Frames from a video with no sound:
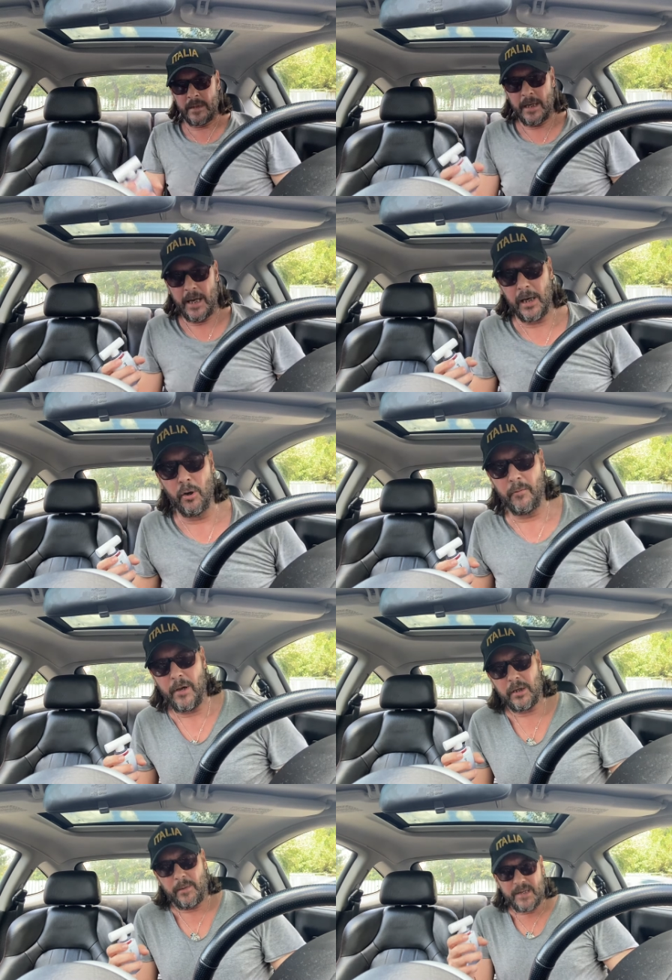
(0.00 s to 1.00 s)
Hello and
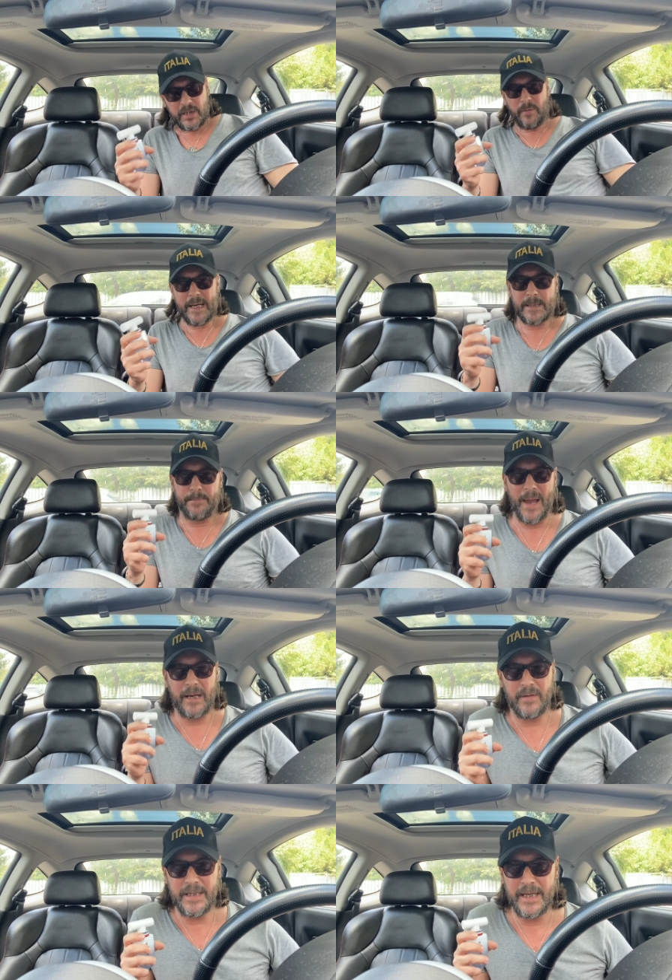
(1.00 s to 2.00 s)
welcome, it's Chris
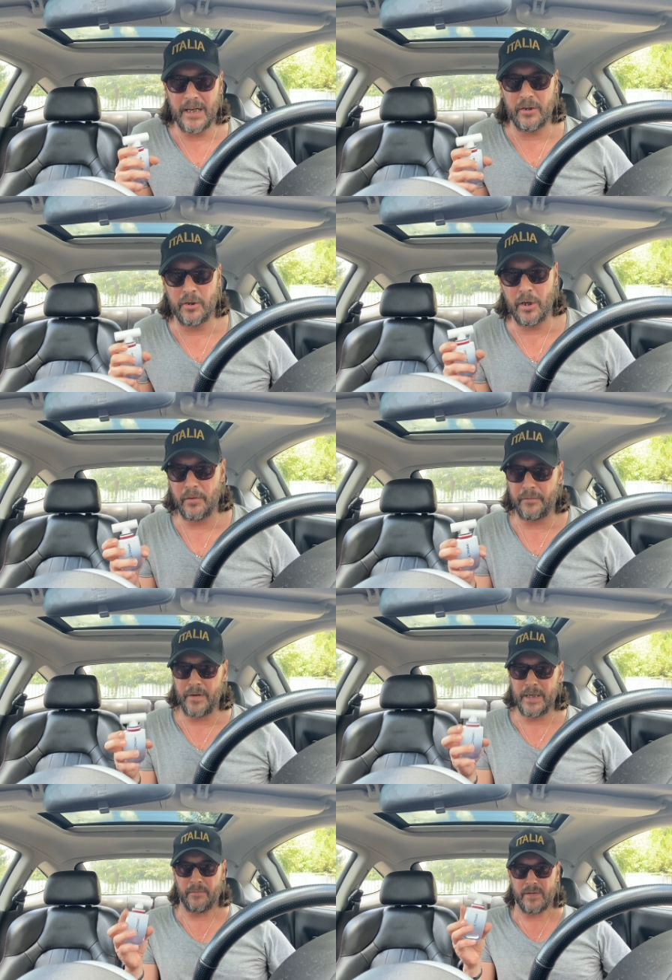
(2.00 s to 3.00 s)
back with yet another
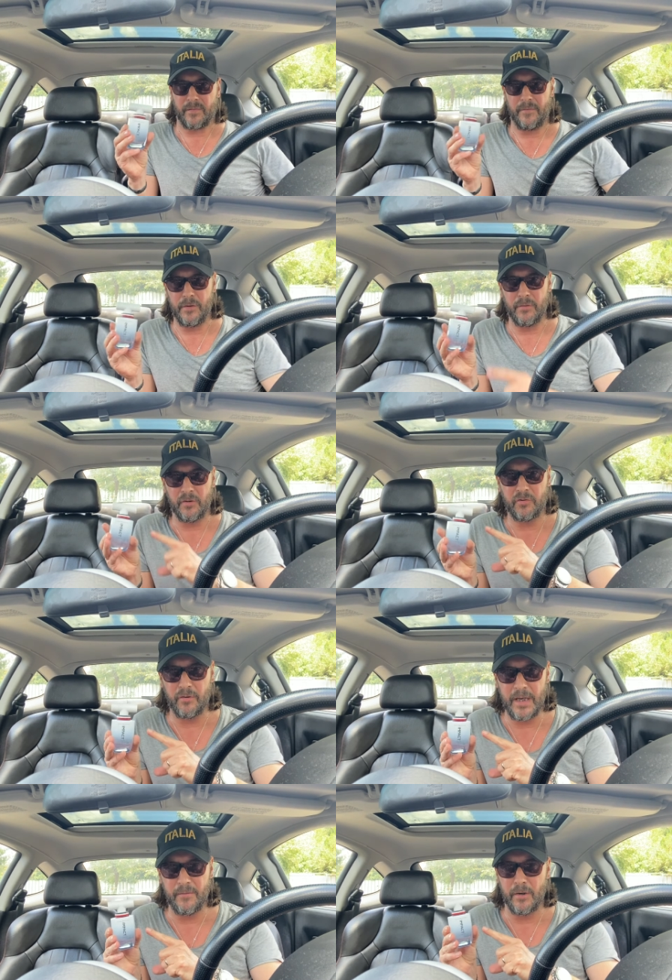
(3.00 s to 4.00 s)
fragrance review and
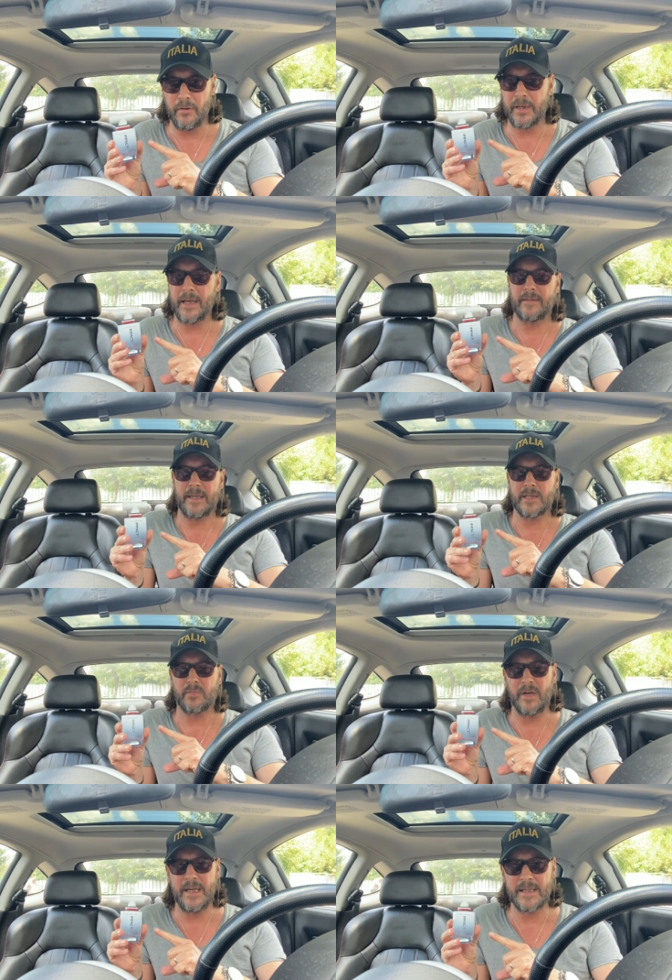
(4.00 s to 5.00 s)
today we're looking at this
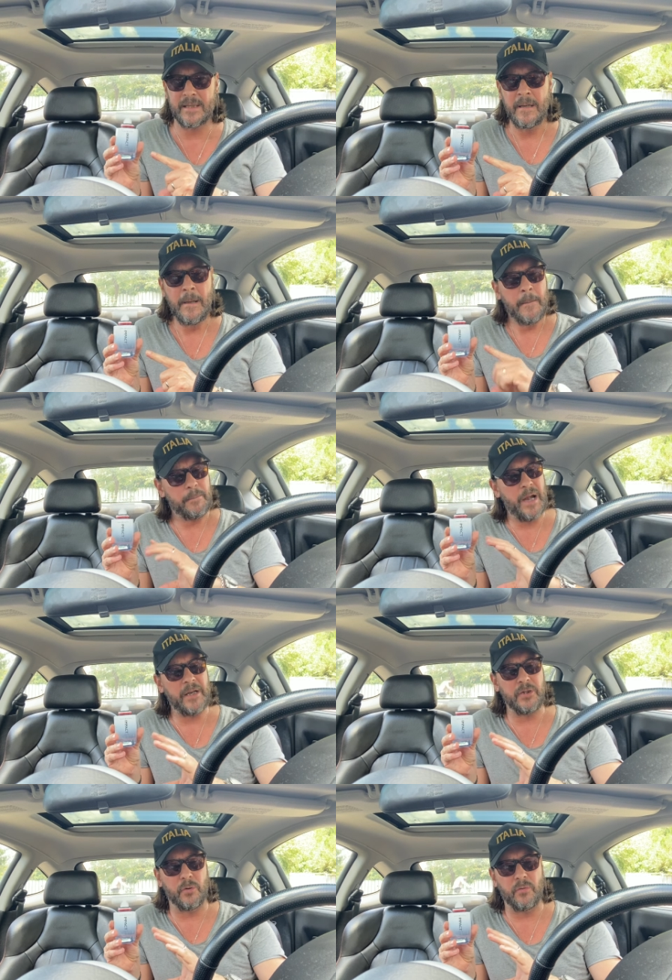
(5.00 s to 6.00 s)
release,
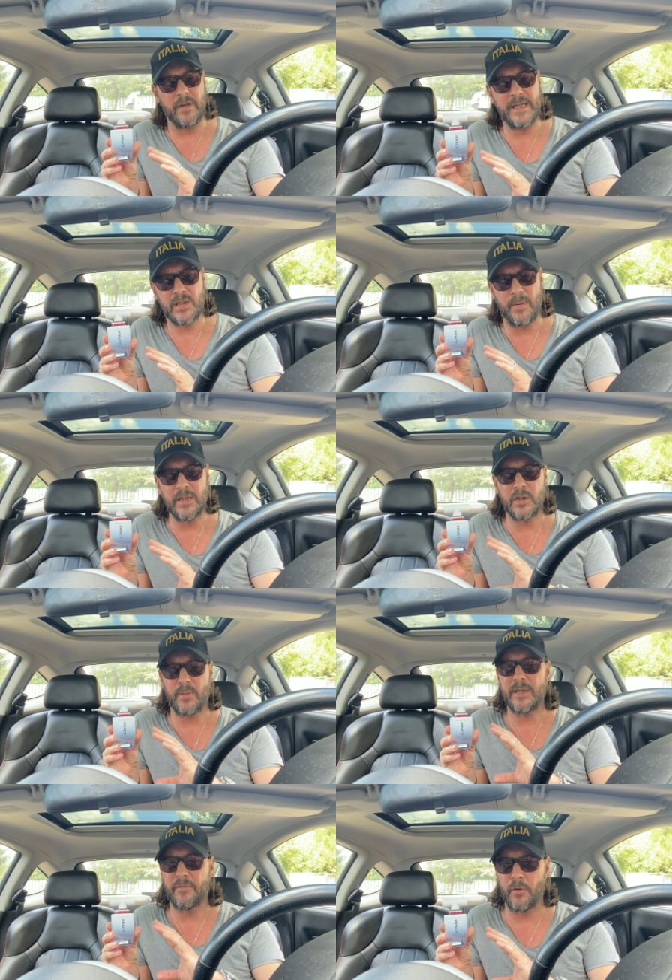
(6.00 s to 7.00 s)
brand new release,
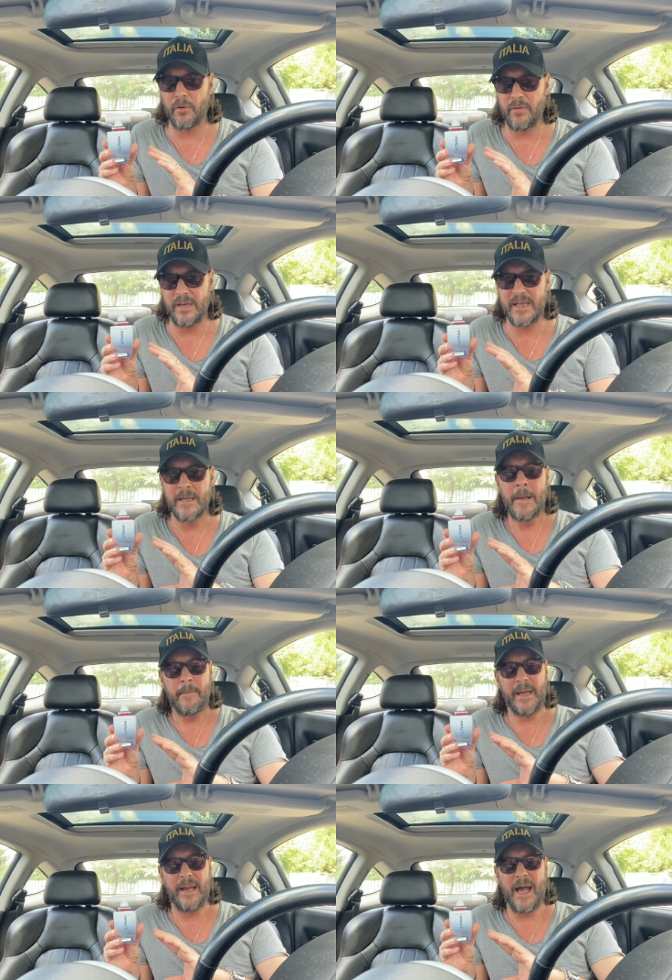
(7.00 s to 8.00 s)
2024 release
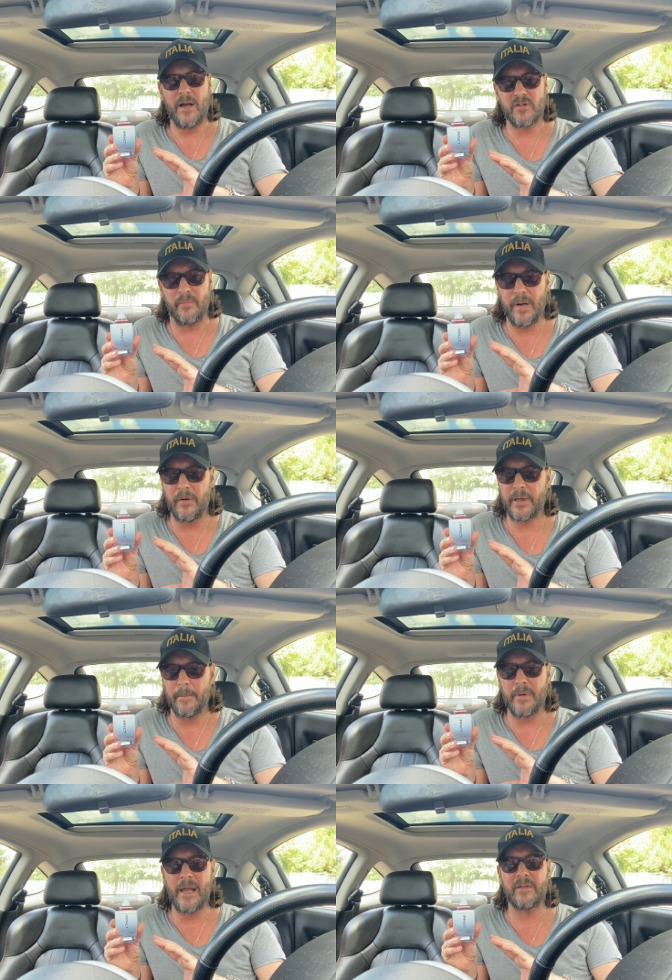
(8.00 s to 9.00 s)
by the house American
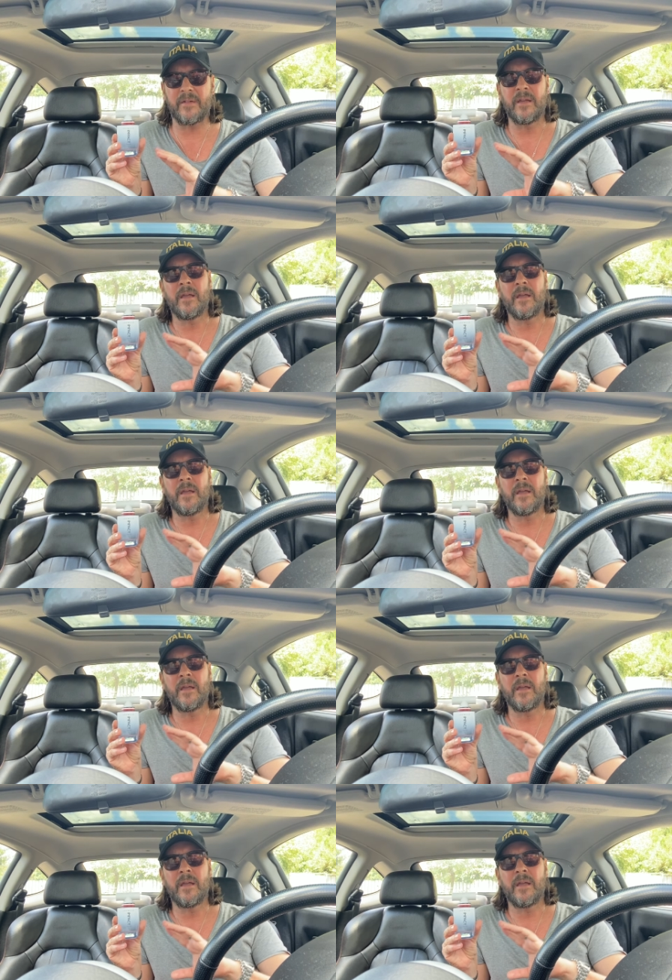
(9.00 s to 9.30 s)
brand